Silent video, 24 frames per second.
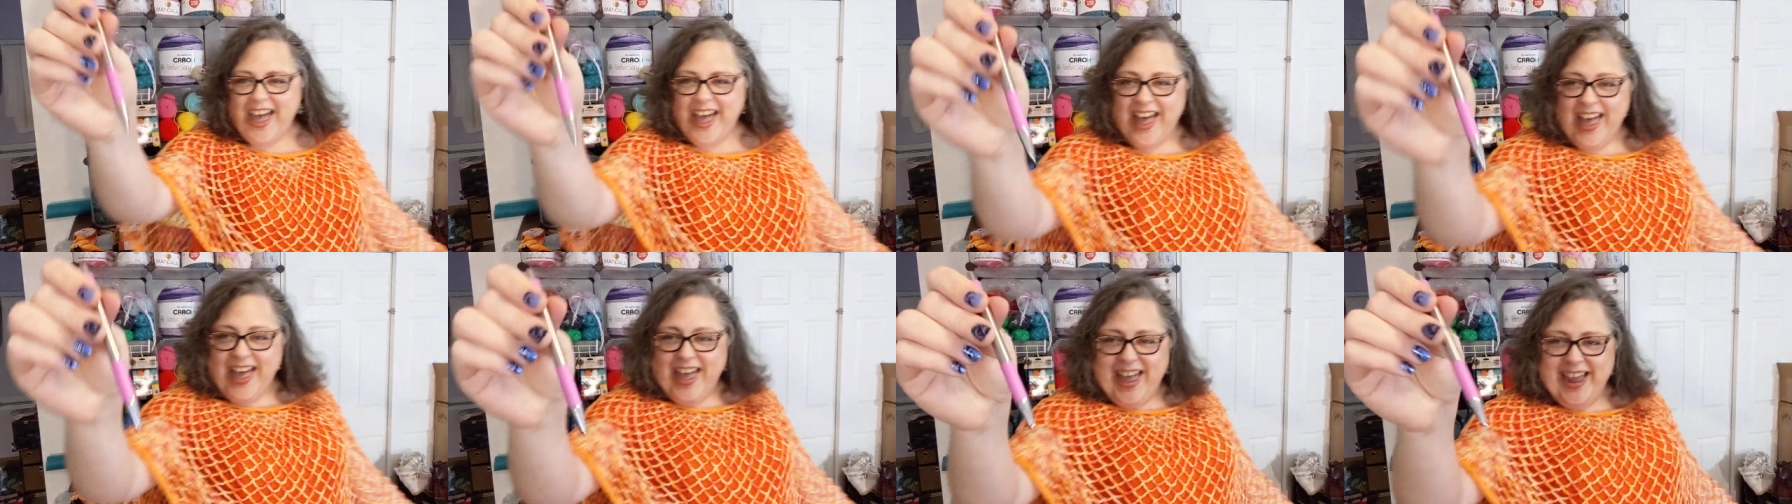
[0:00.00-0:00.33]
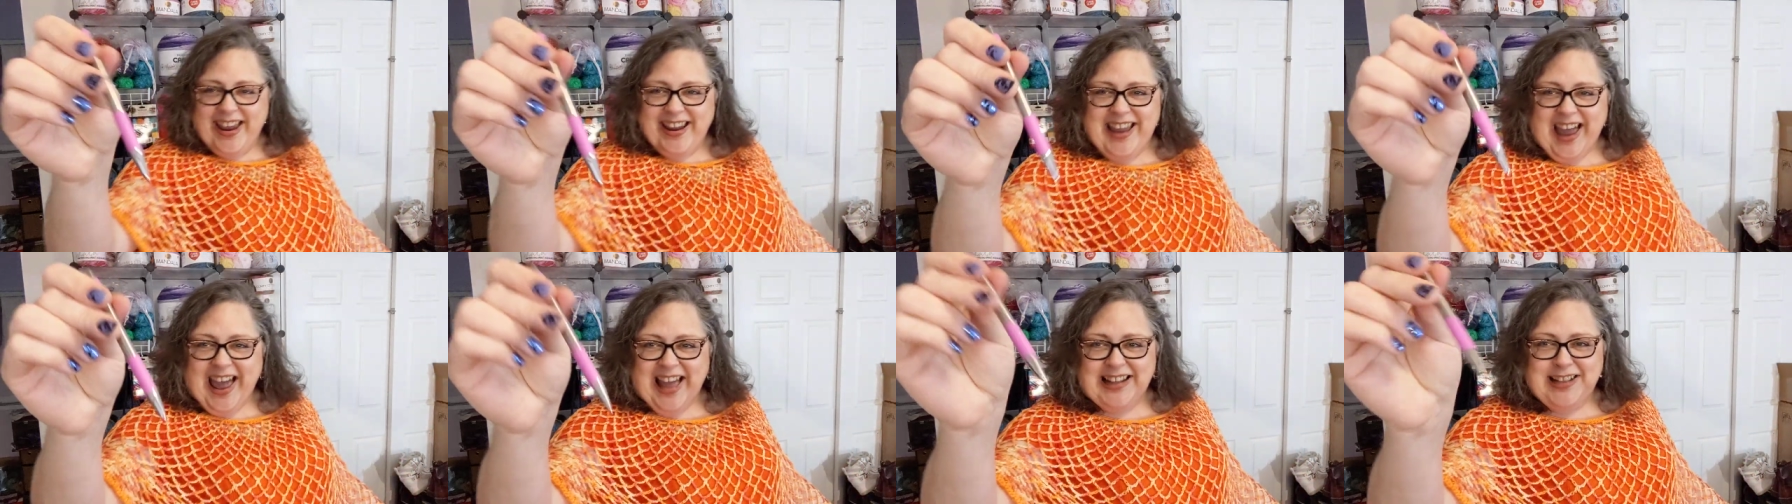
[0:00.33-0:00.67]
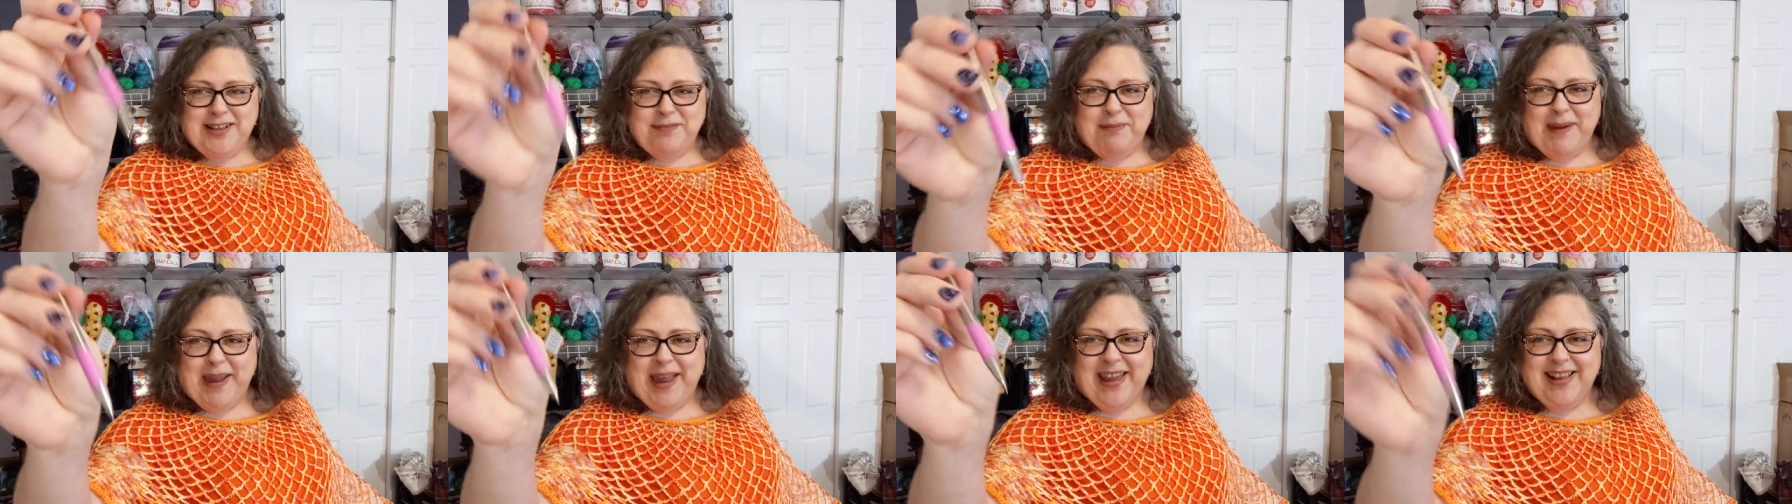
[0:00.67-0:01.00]
I got
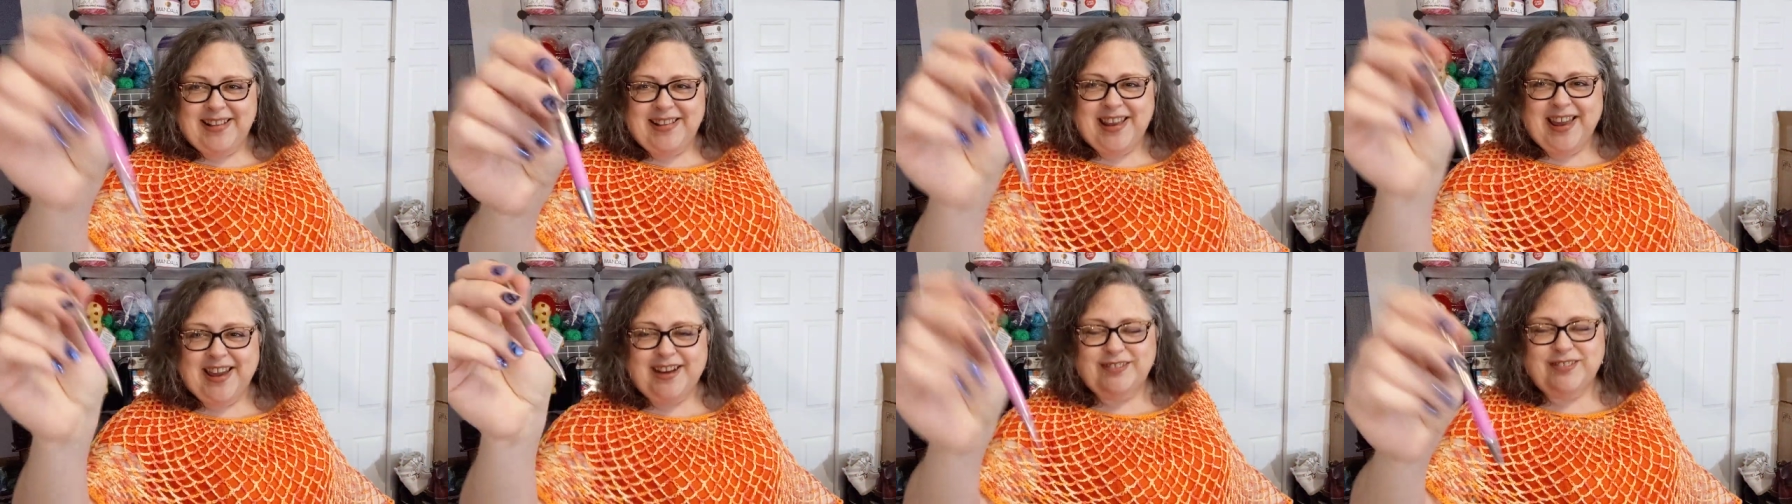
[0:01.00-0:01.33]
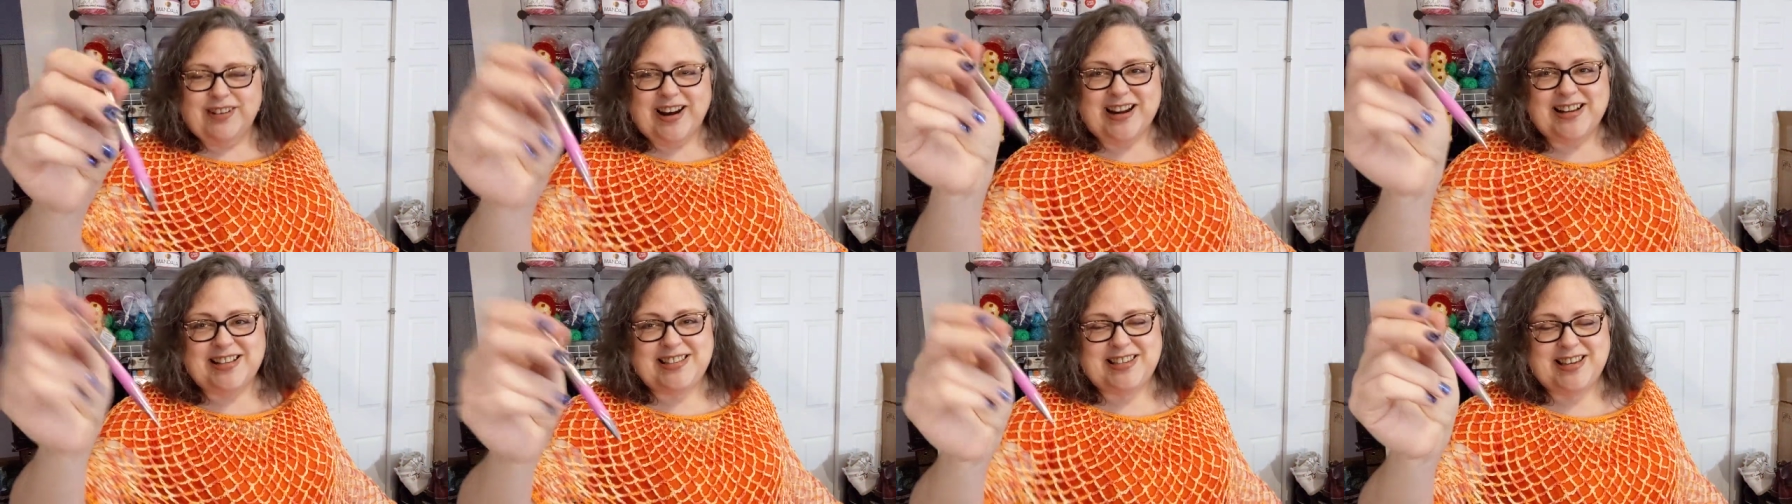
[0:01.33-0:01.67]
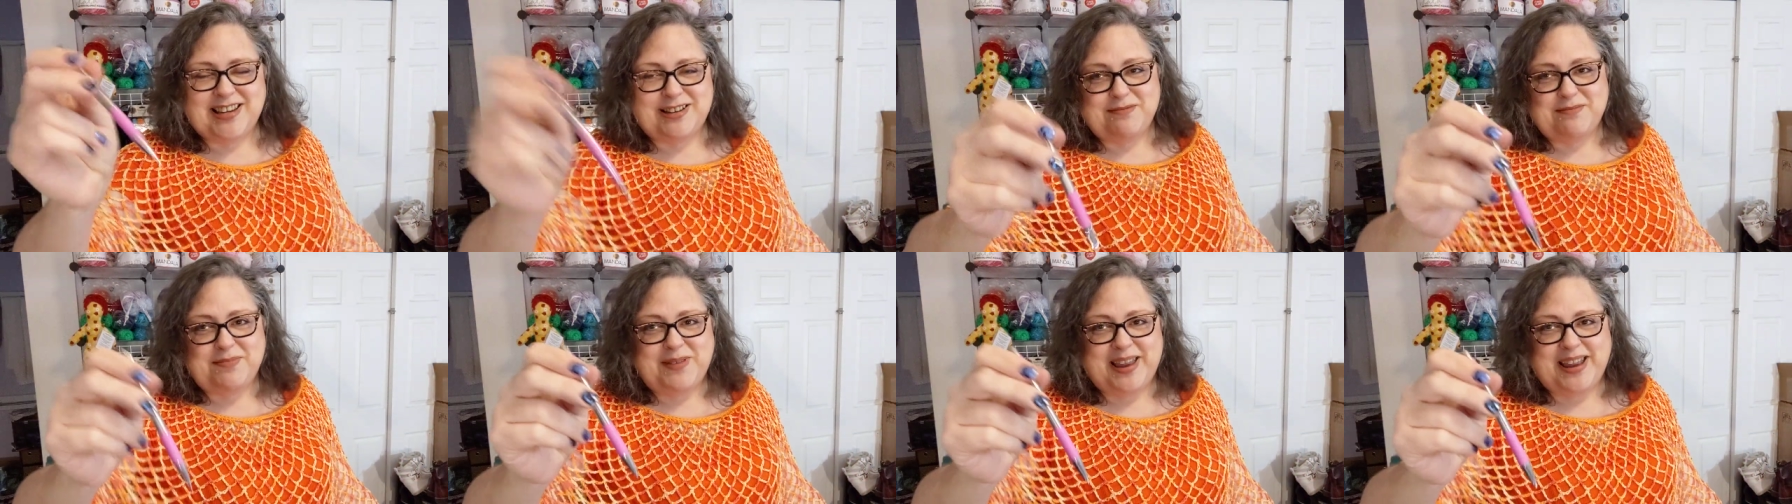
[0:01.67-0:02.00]
the pen that writes
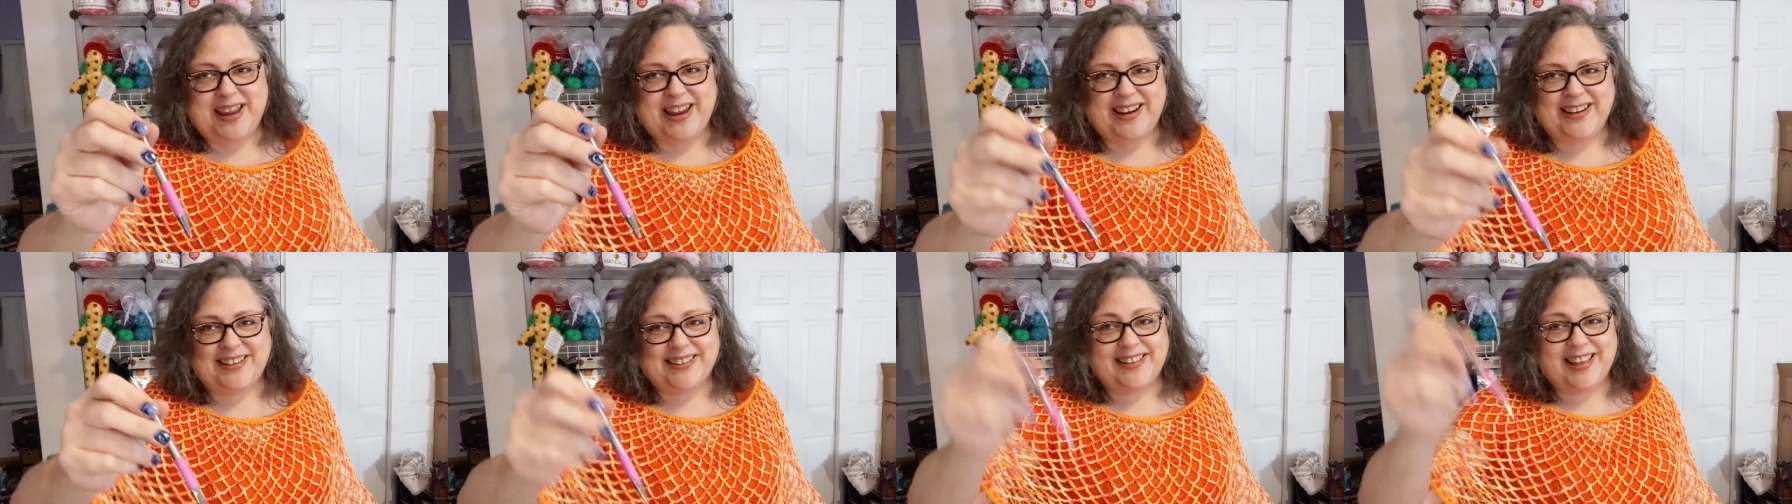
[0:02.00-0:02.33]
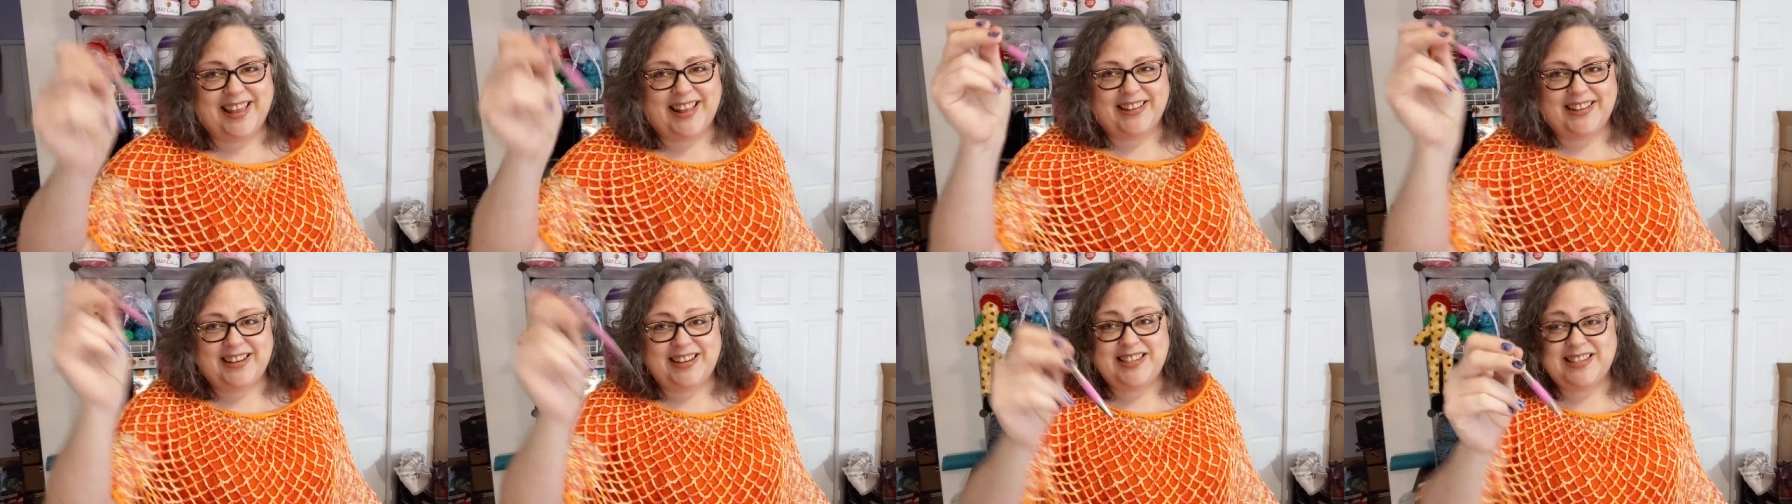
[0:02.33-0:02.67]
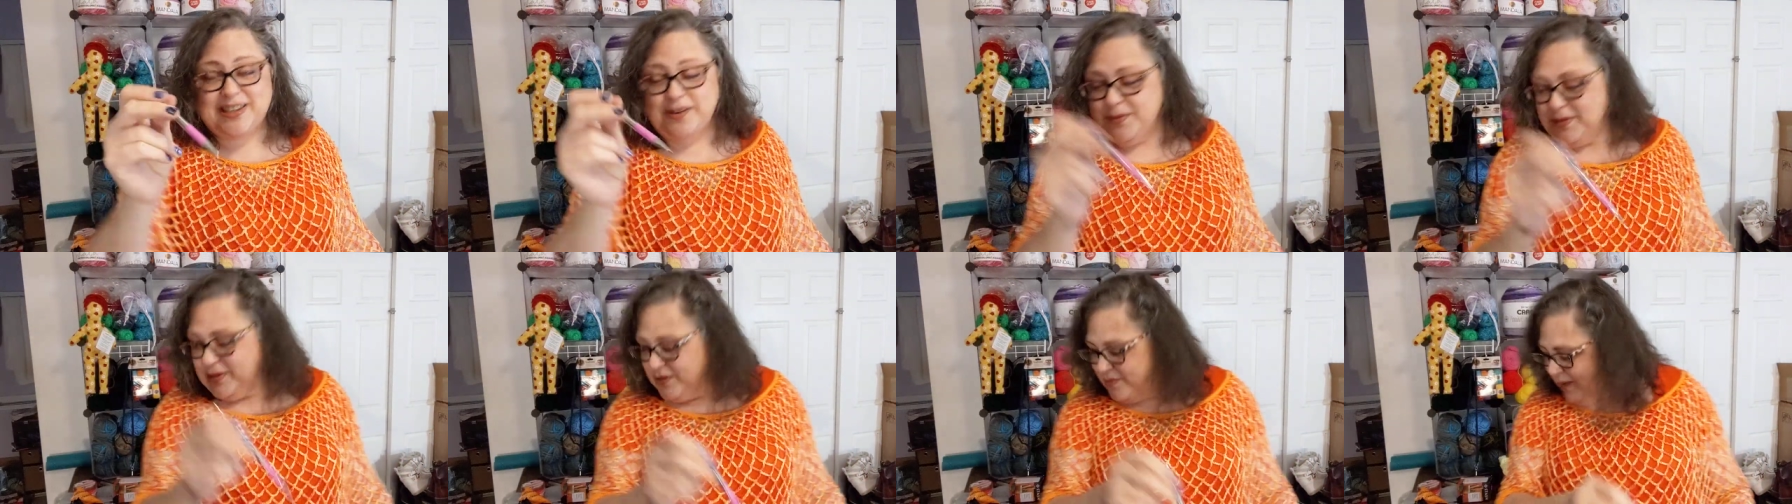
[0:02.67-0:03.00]
in pink that
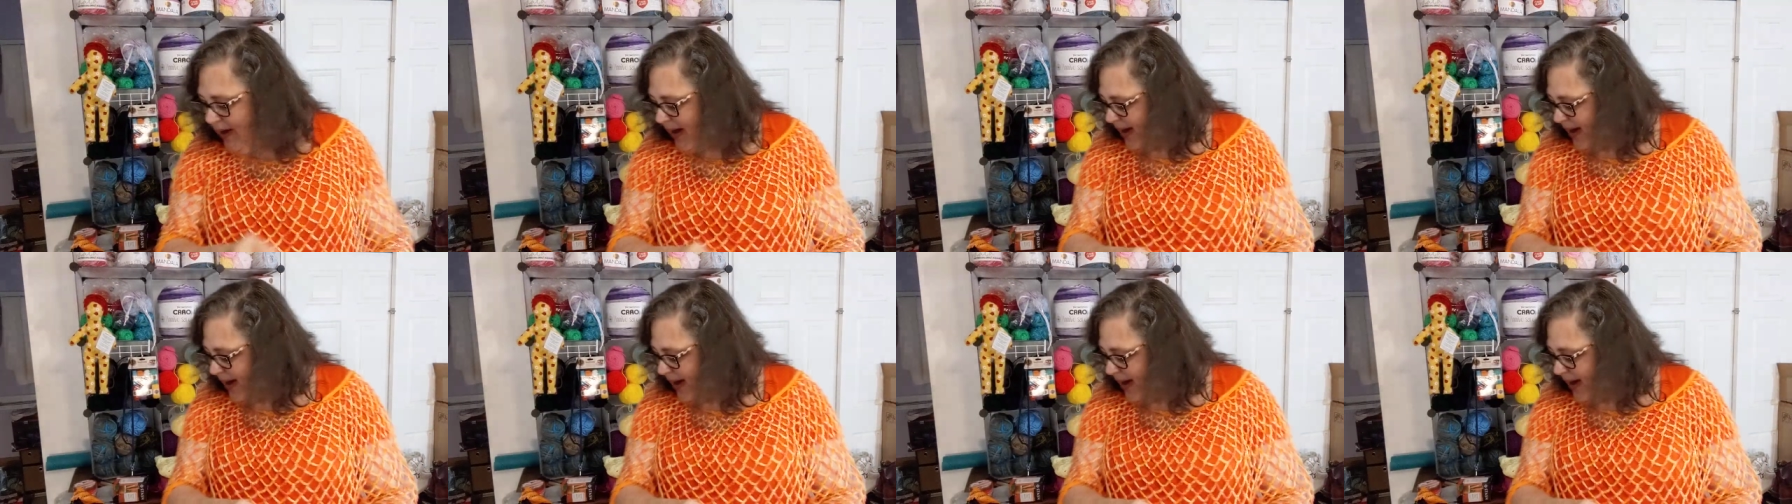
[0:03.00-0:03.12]
Lisa was